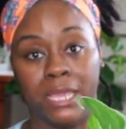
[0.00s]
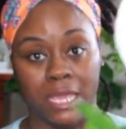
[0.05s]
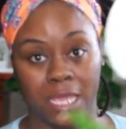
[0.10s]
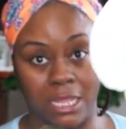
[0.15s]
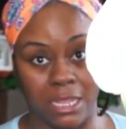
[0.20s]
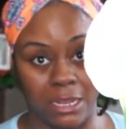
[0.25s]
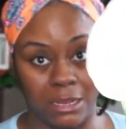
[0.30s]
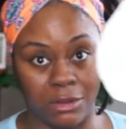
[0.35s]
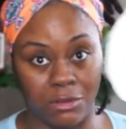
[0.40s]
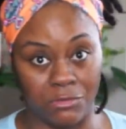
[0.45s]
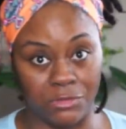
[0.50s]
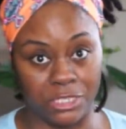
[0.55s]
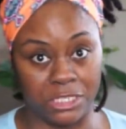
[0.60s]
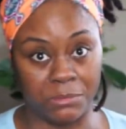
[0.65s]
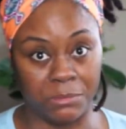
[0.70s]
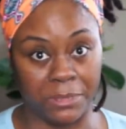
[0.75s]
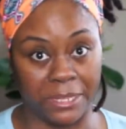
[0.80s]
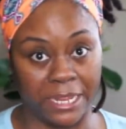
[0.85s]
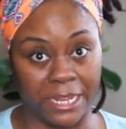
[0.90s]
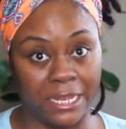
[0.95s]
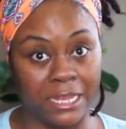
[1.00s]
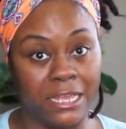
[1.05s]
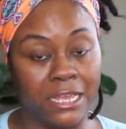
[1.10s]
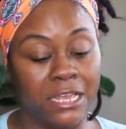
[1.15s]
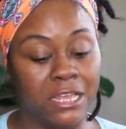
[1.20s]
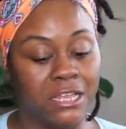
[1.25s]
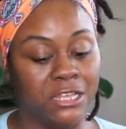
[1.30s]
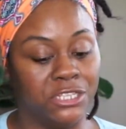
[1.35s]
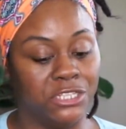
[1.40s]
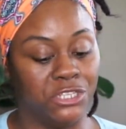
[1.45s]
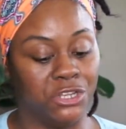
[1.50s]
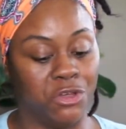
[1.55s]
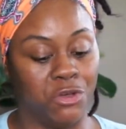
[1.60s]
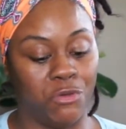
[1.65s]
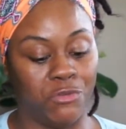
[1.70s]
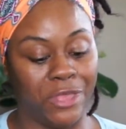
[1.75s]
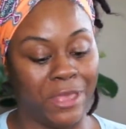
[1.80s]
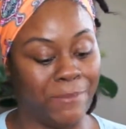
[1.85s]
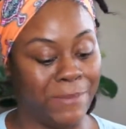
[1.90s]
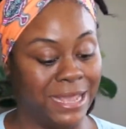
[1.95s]
in on this plant. So
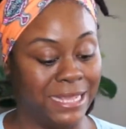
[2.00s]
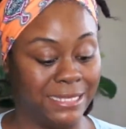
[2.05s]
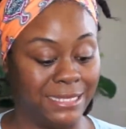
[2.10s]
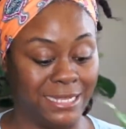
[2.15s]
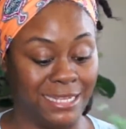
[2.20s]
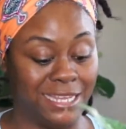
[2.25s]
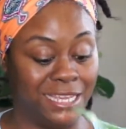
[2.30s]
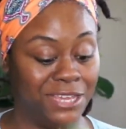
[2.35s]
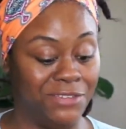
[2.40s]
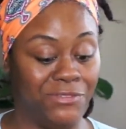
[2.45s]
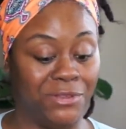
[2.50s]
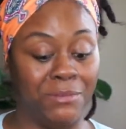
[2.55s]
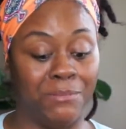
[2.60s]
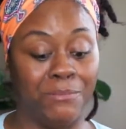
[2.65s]
that makes it even